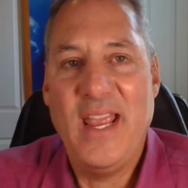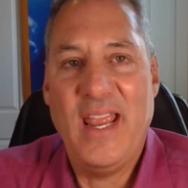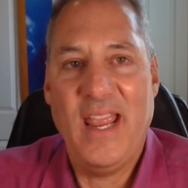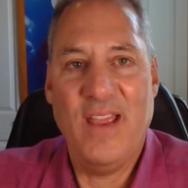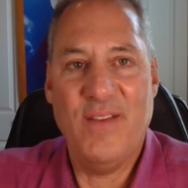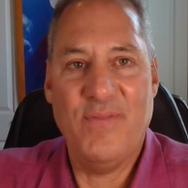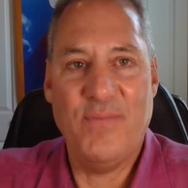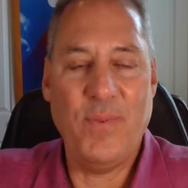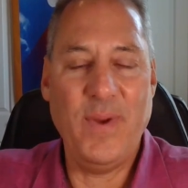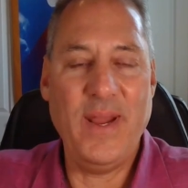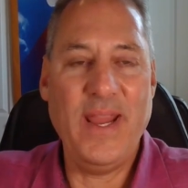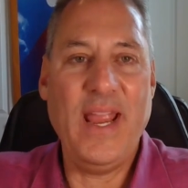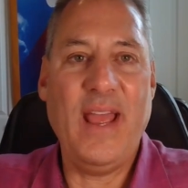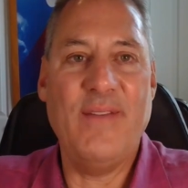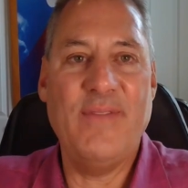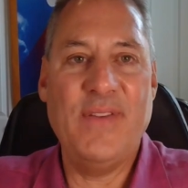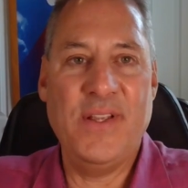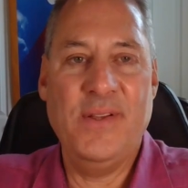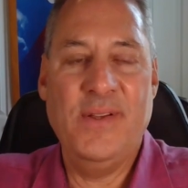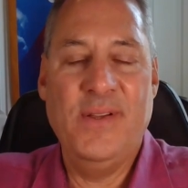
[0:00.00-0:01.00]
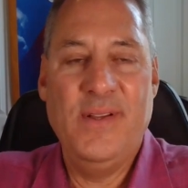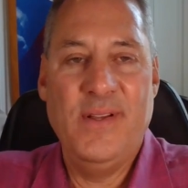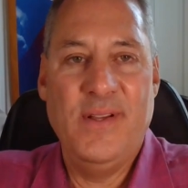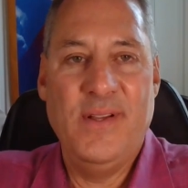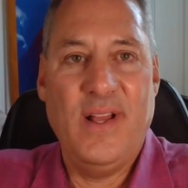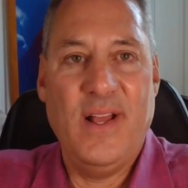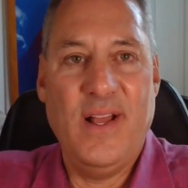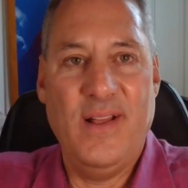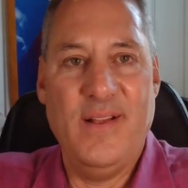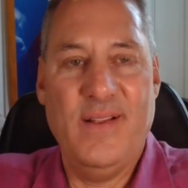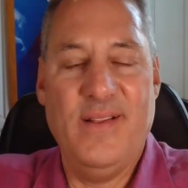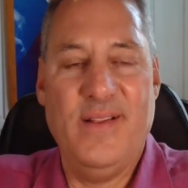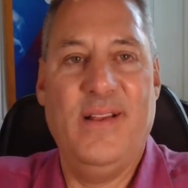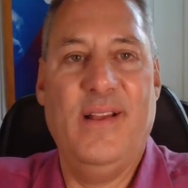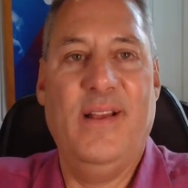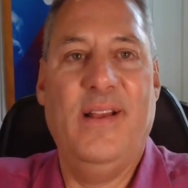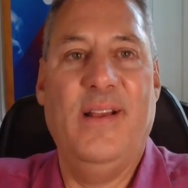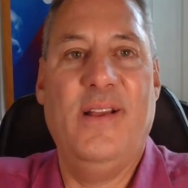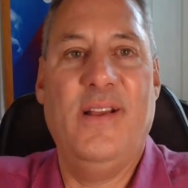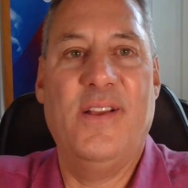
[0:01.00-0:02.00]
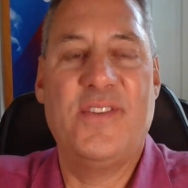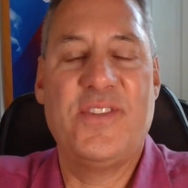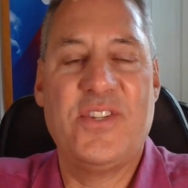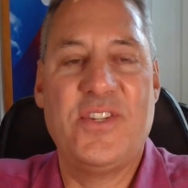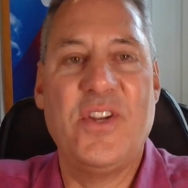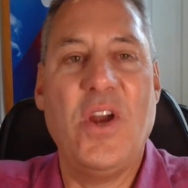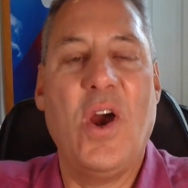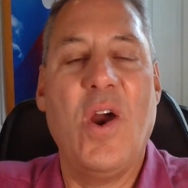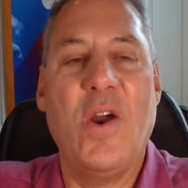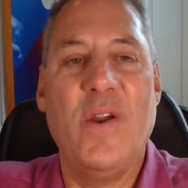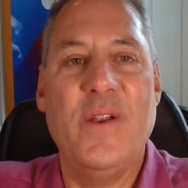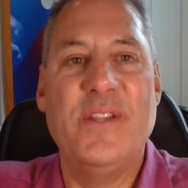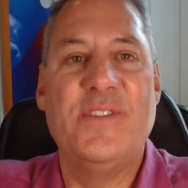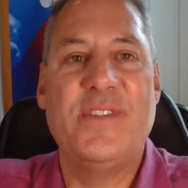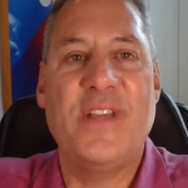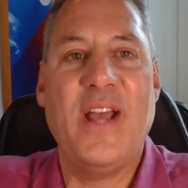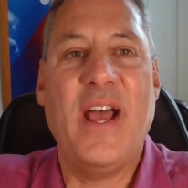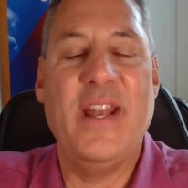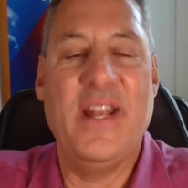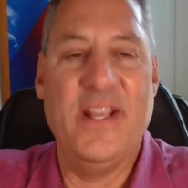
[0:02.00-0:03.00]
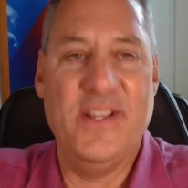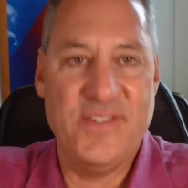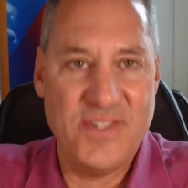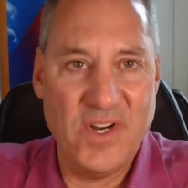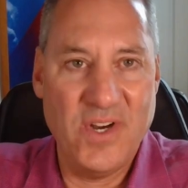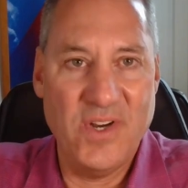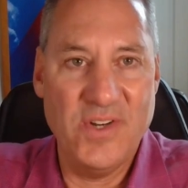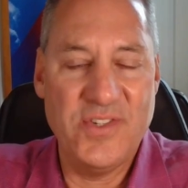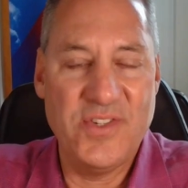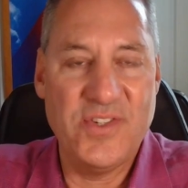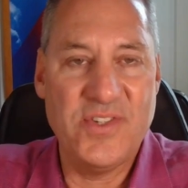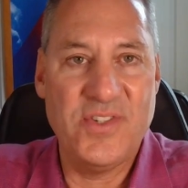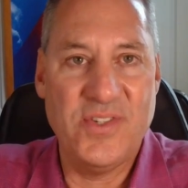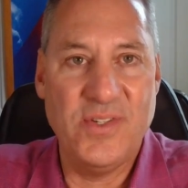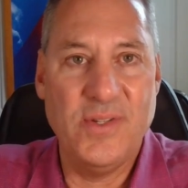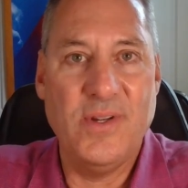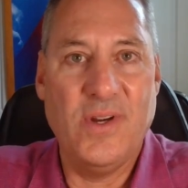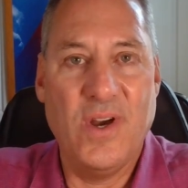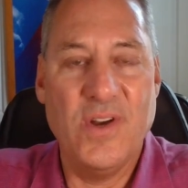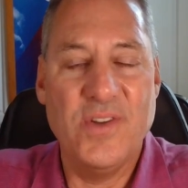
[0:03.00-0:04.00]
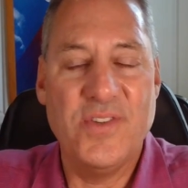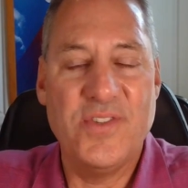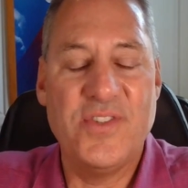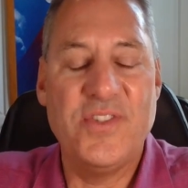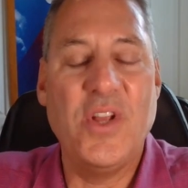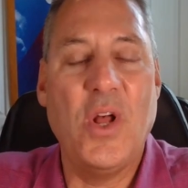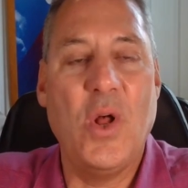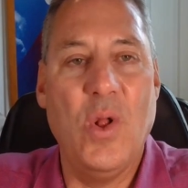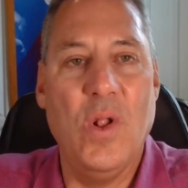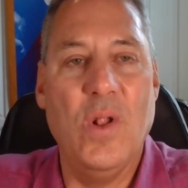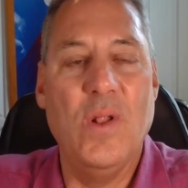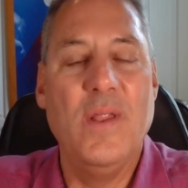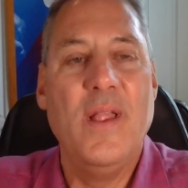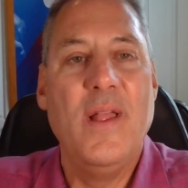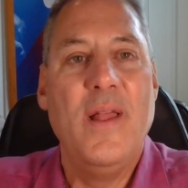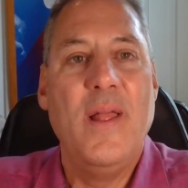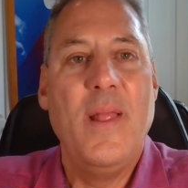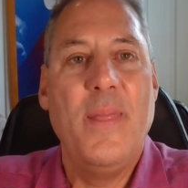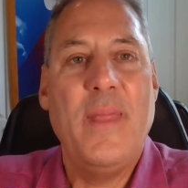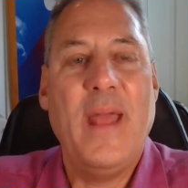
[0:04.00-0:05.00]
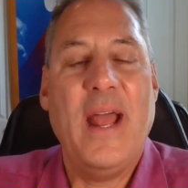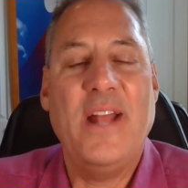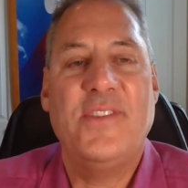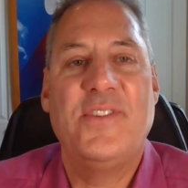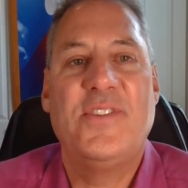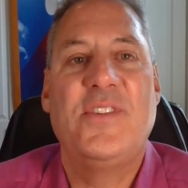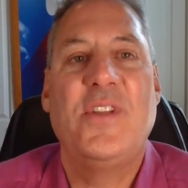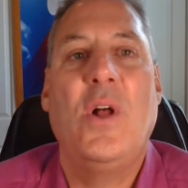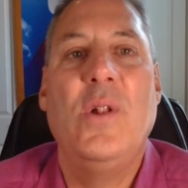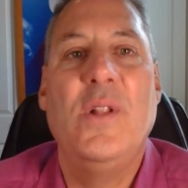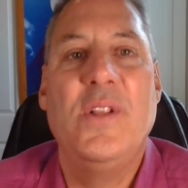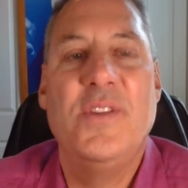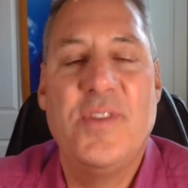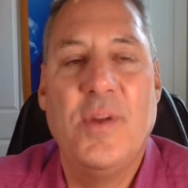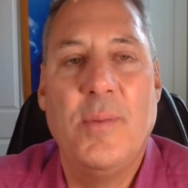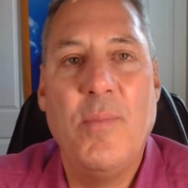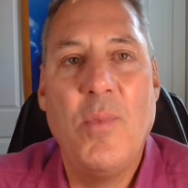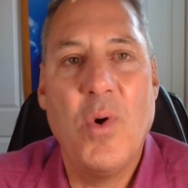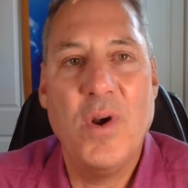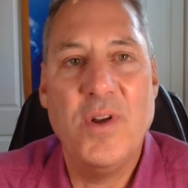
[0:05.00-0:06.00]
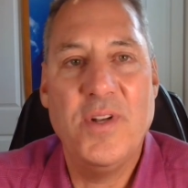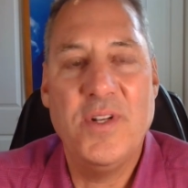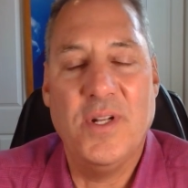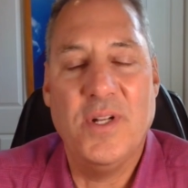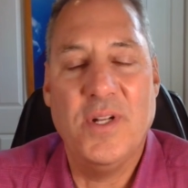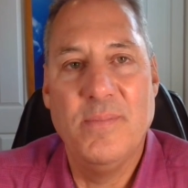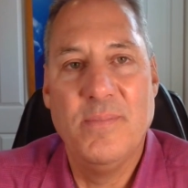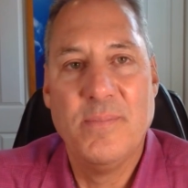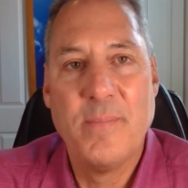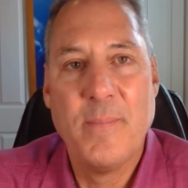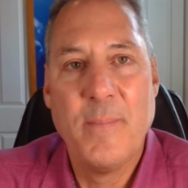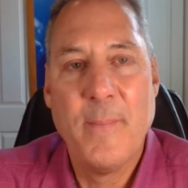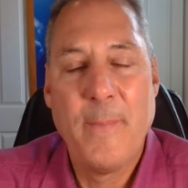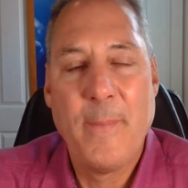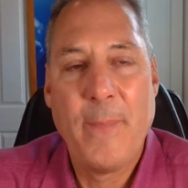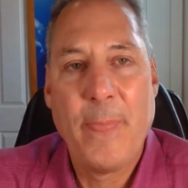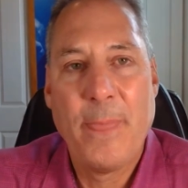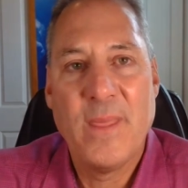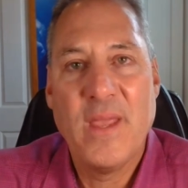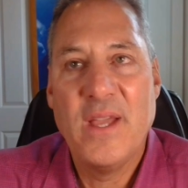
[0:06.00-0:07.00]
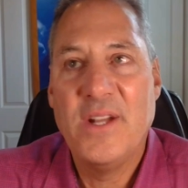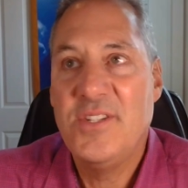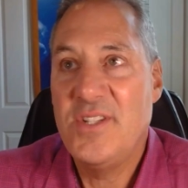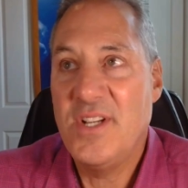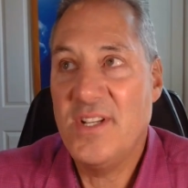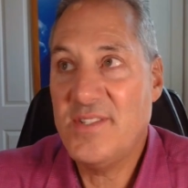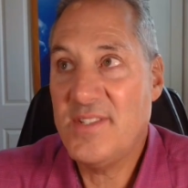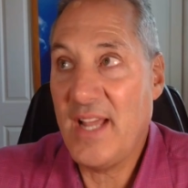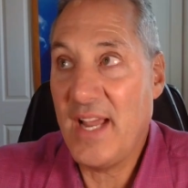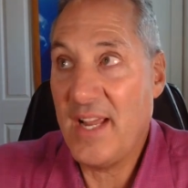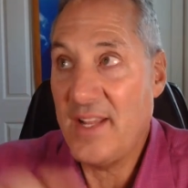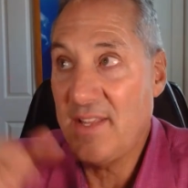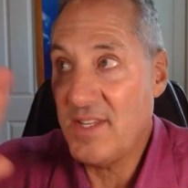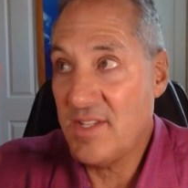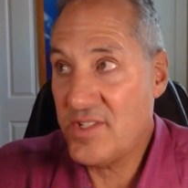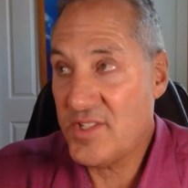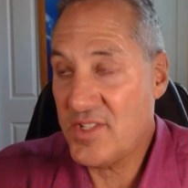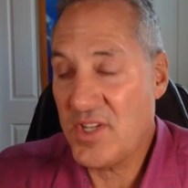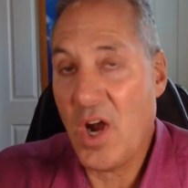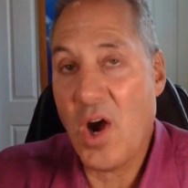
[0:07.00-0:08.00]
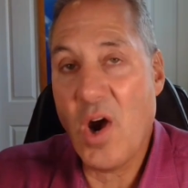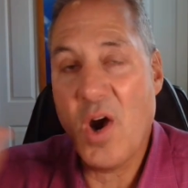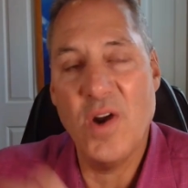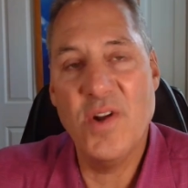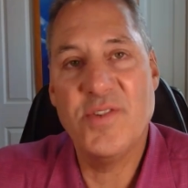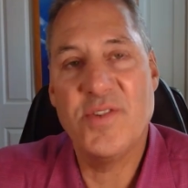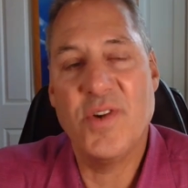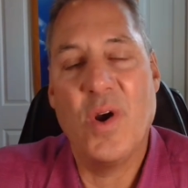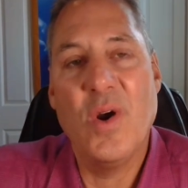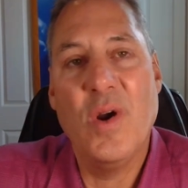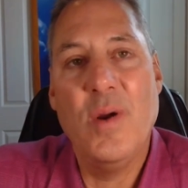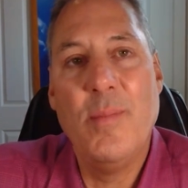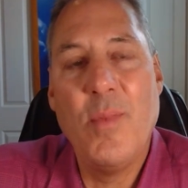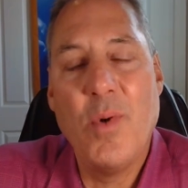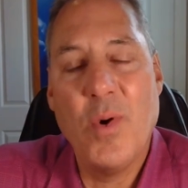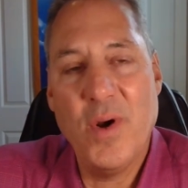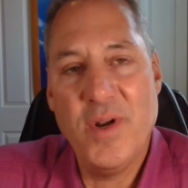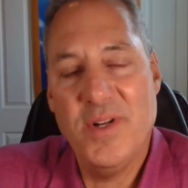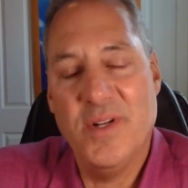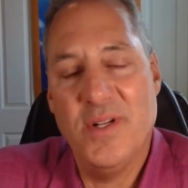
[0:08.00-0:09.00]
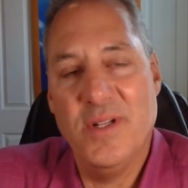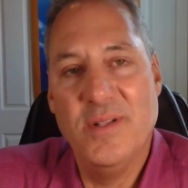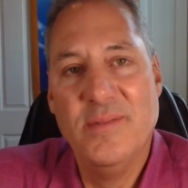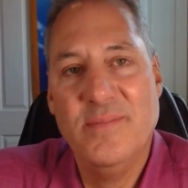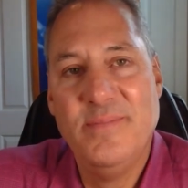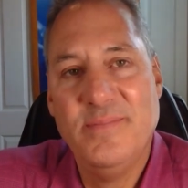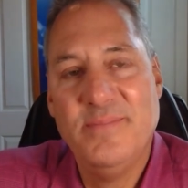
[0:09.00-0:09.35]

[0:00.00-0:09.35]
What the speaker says: If we have a star inside us, our soul, that soul is immortal, just like the stars are immortal.